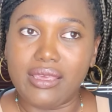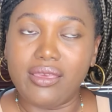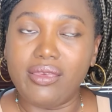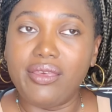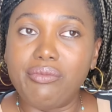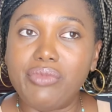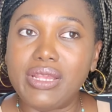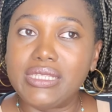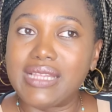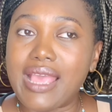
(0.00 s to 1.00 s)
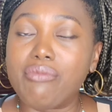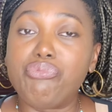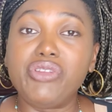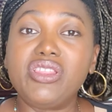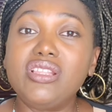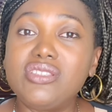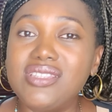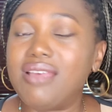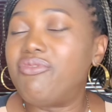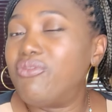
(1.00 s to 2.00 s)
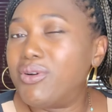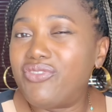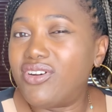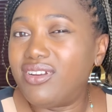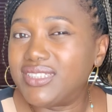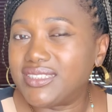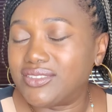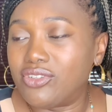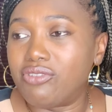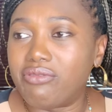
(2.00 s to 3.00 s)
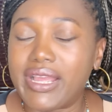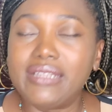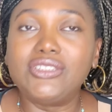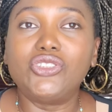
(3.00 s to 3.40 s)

it's like breathing to them, but for us it's not, right?